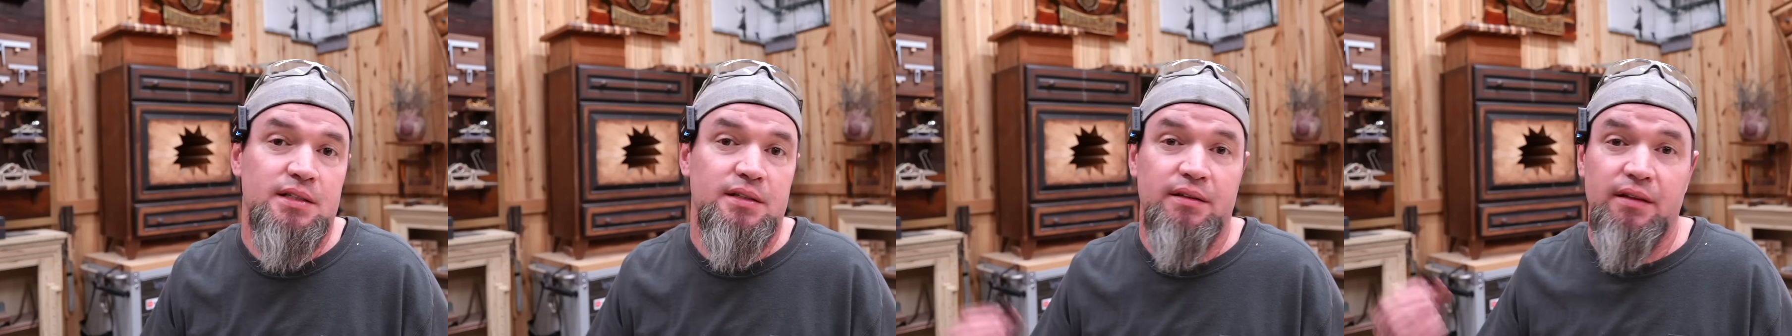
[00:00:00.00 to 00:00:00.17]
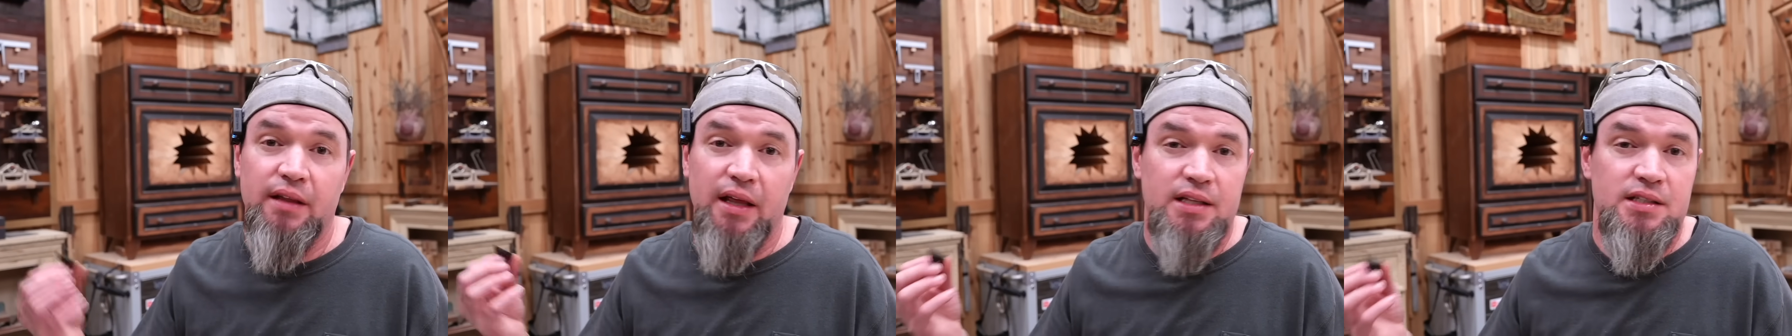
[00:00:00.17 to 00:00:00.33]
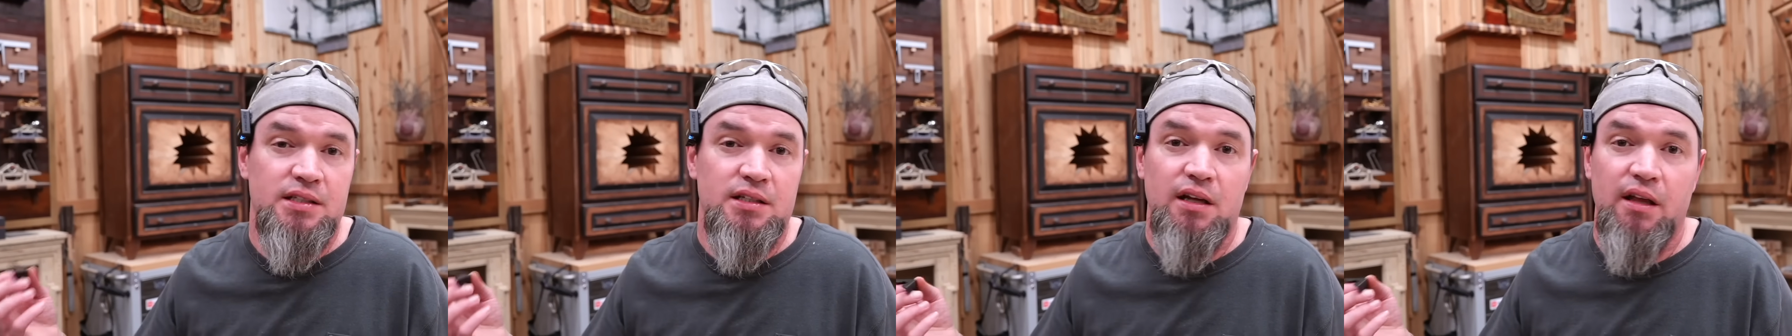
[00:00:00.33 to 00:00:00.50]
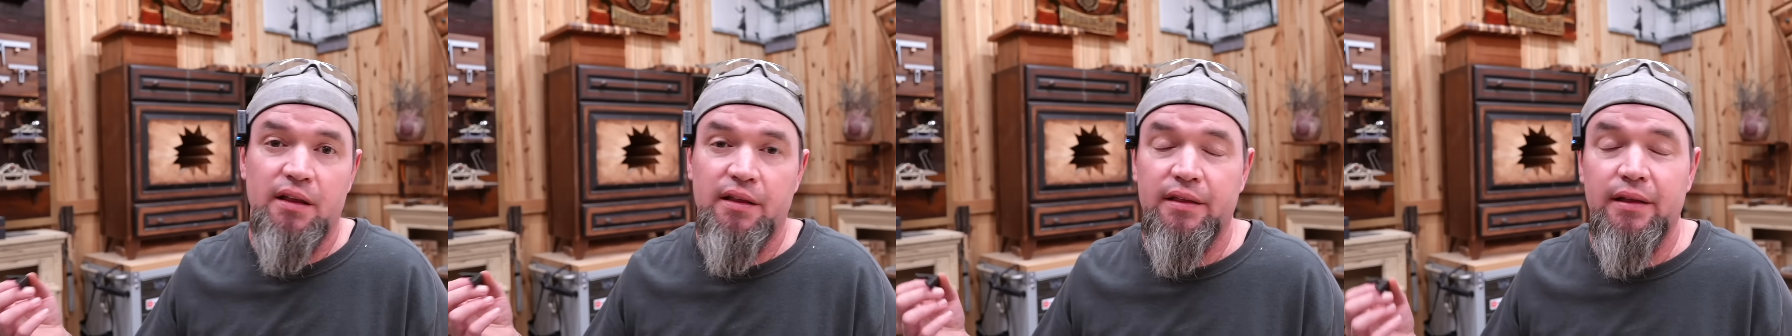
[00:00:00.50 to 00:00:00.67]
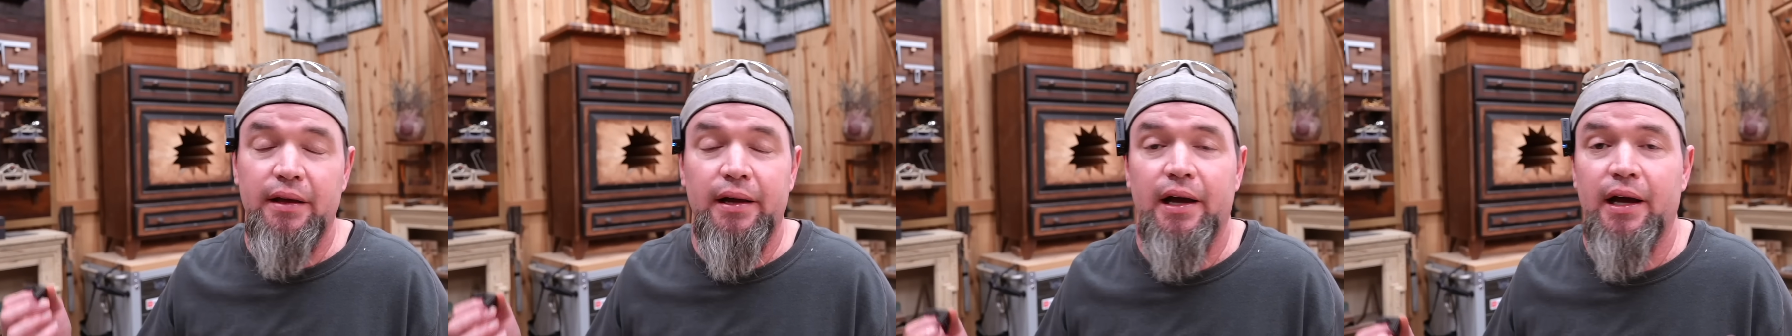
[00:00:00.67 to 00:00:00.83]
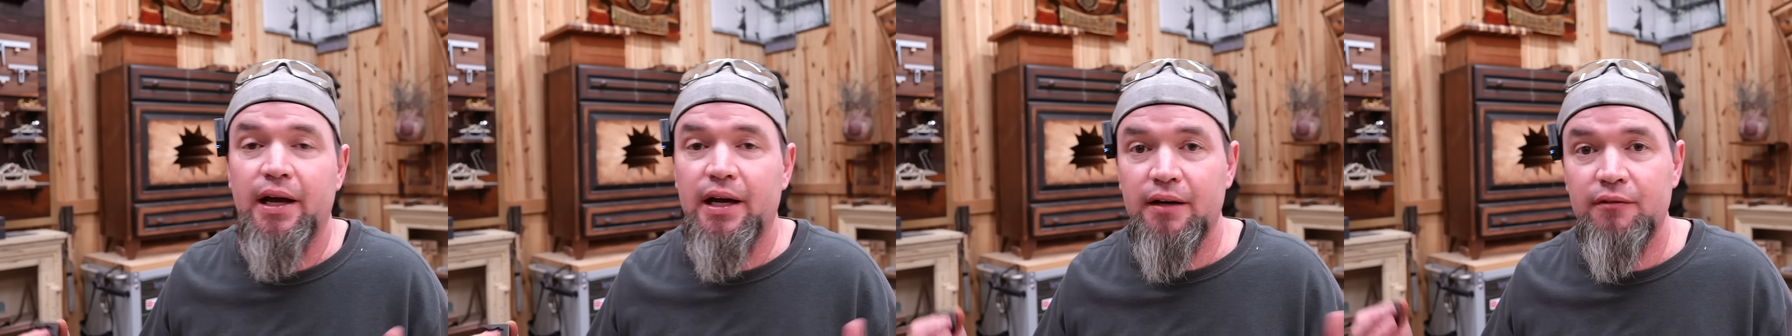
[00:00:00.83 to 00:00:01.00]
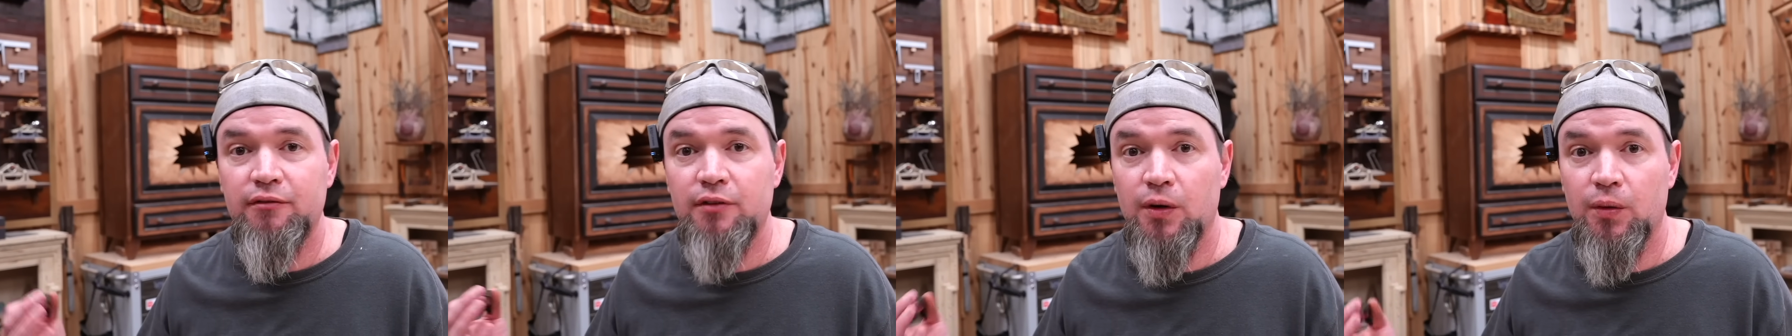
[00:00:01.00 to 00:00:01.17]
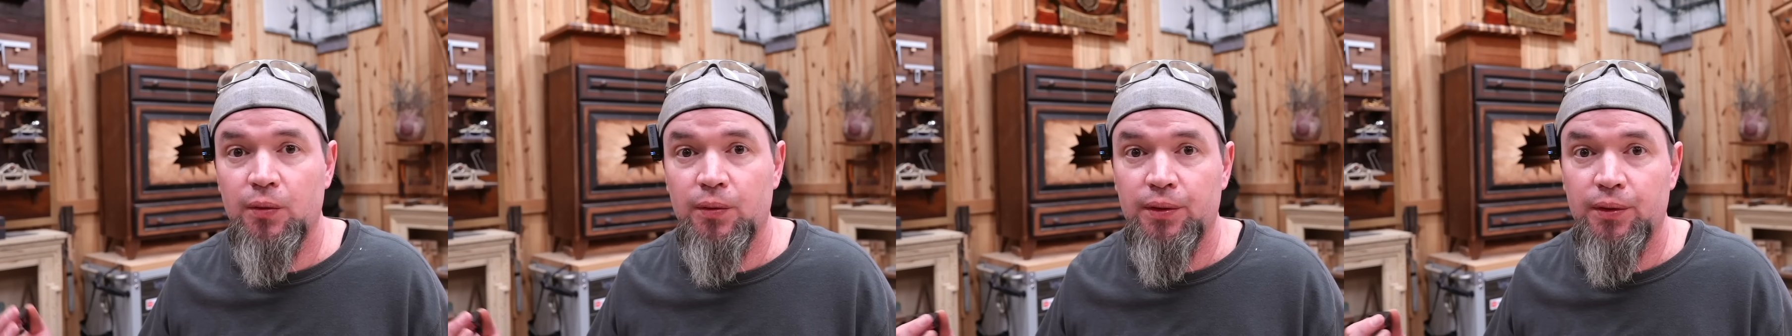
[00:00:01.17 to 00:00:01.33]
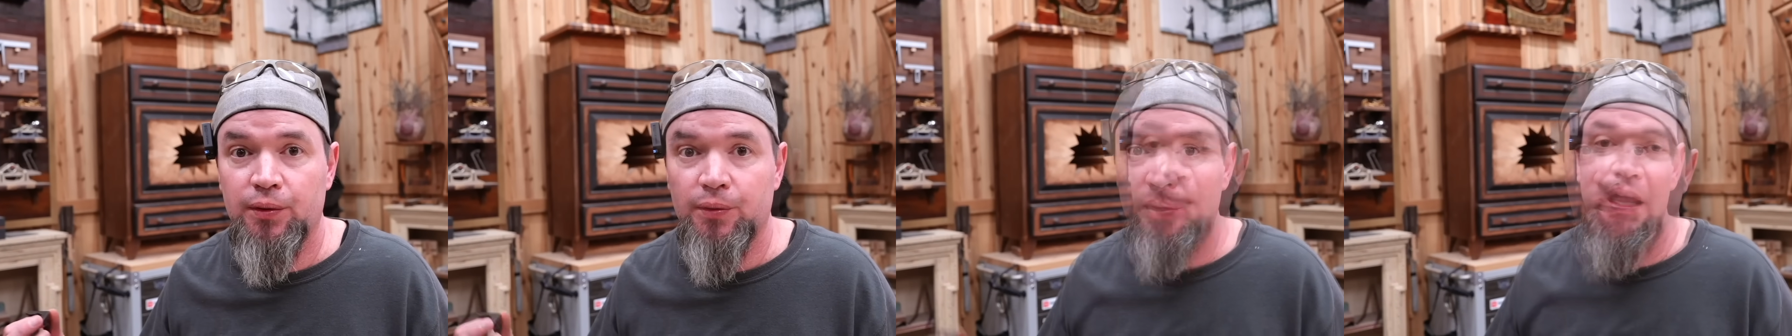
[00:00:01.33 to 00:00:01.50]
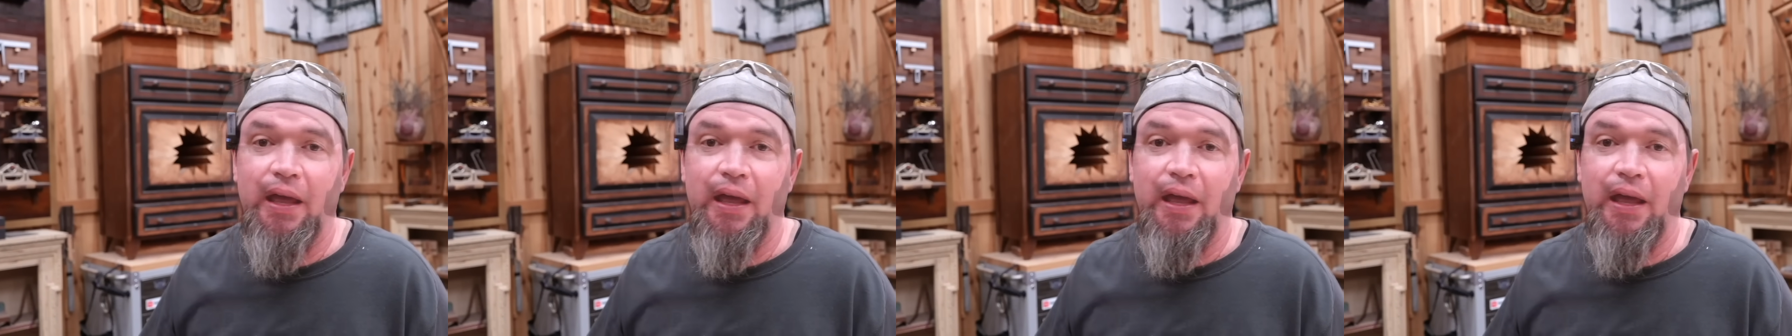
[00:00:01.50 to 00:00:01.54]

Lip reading: that's another thing I have no clue.